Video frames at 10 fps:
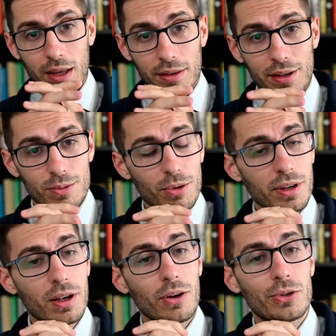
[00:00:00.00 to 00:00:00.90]
These were
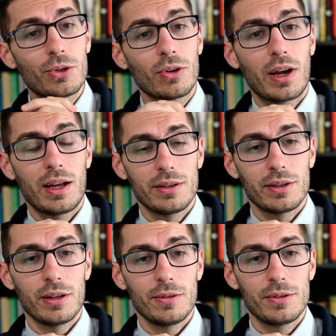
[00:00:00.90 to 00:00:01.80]
the cultural
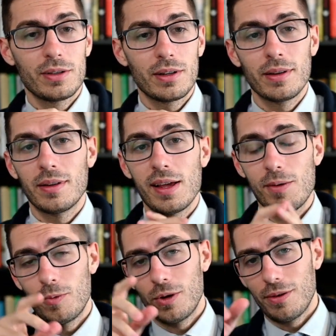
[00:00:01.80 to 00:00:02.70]
conserves
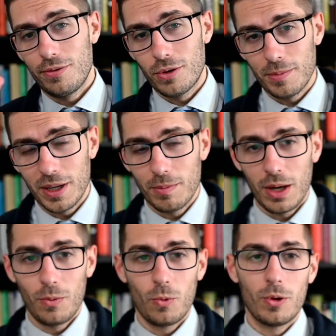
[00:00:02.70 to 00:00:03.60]
that were informing
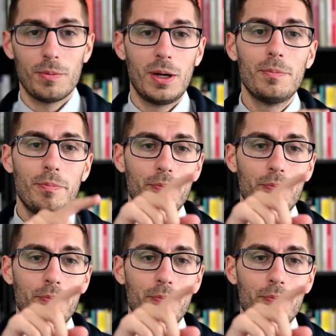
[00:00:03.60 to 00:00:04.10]
my warm-up.